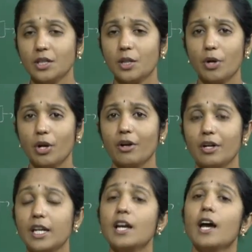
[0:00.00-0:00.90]
the
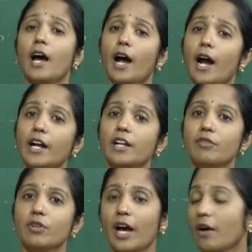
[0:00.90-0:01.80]
priority, and
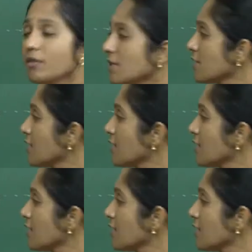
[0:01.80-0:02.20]
if you have this